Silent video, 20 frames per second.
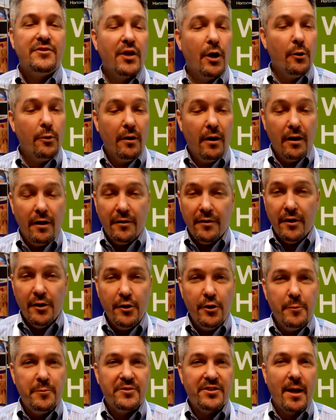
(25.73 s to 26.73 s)
So, uh,
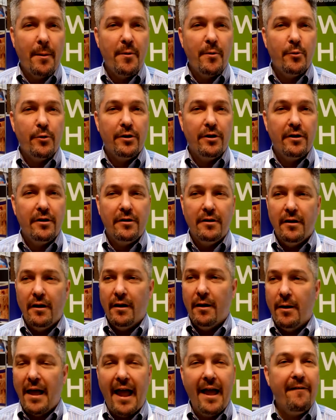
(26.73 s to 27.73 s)
Hadoop Summit, we're
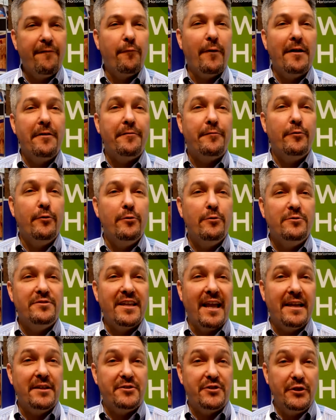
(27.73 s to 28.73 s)
uh, halfway through
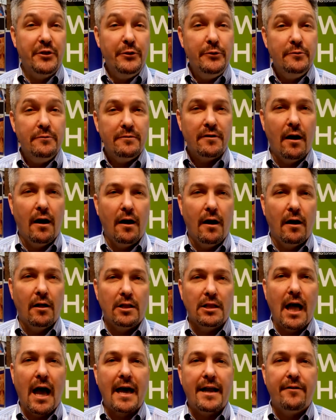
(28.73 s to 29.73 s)
day two. a
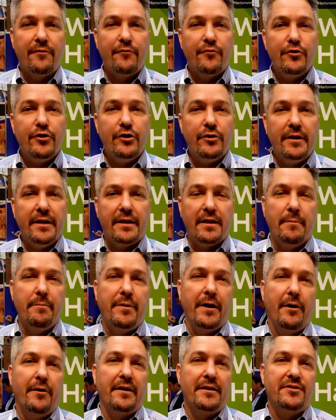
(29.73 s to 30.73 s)
lot of really
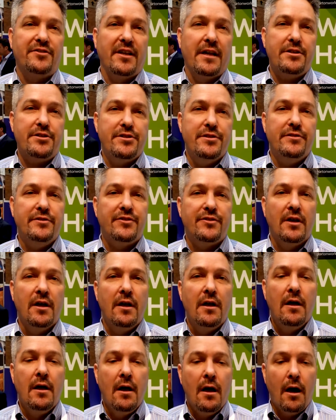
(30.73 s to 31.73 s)
compelling sessions
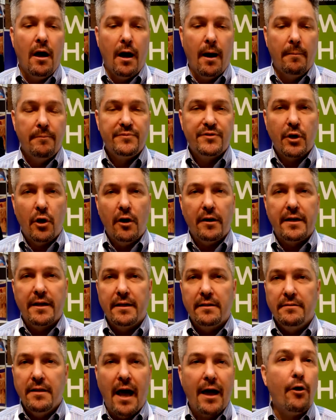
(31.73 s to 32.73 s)
um,
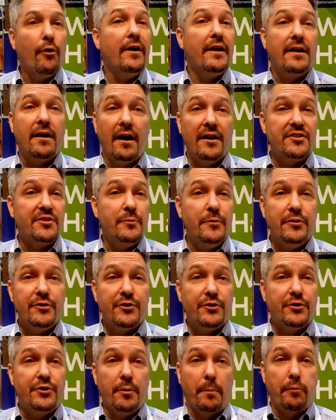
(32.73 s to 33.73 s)
talking not only
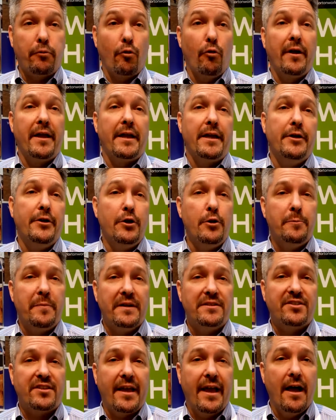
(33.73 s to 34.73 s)
customers deploying Hadoop
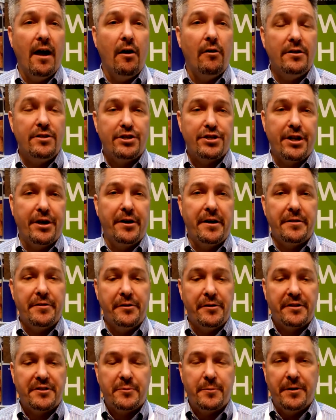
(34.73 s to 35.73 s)
at scale and sharing
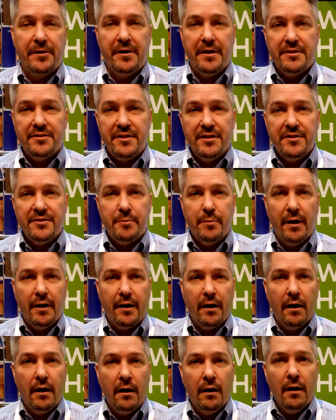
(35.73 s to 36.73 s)
their experiences,
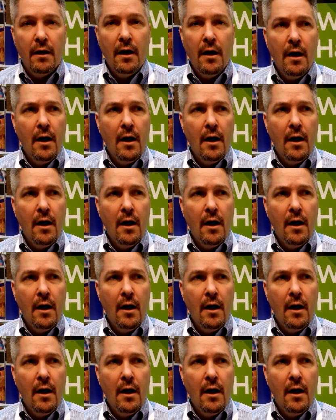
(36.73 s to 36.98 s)
but uh,